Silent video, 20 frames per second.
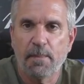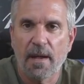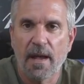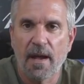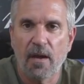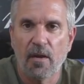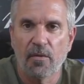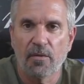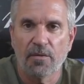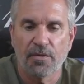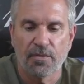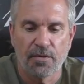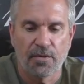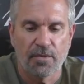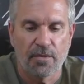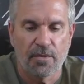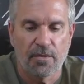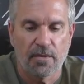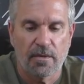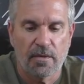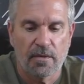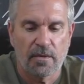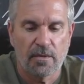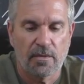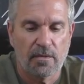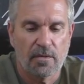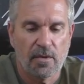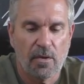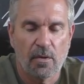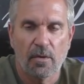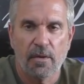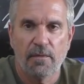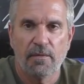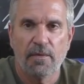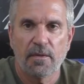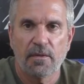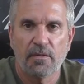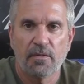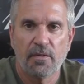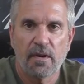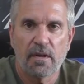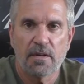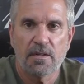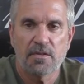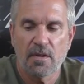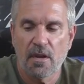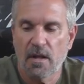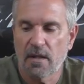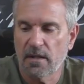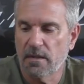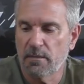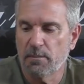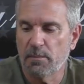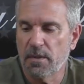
pounds, so it feels very solid.